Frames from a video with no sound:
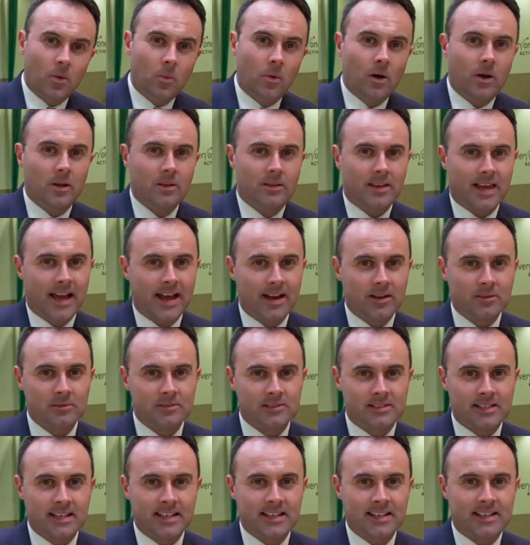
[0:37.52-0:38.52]
Well,
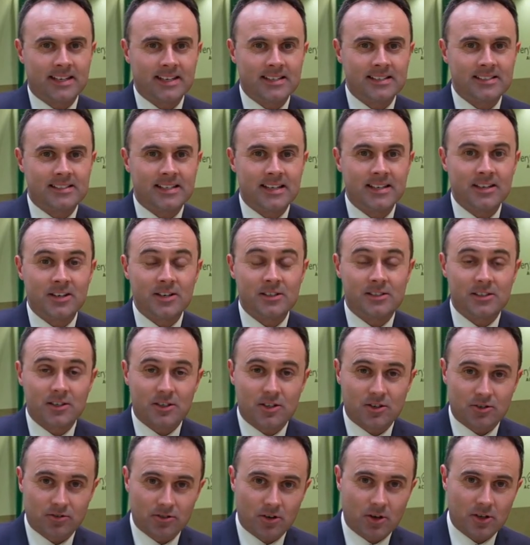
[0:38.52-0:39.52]
counting continues
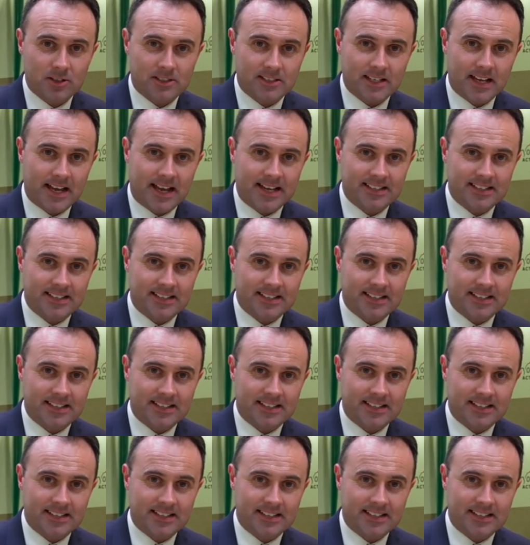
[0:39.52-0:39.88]
across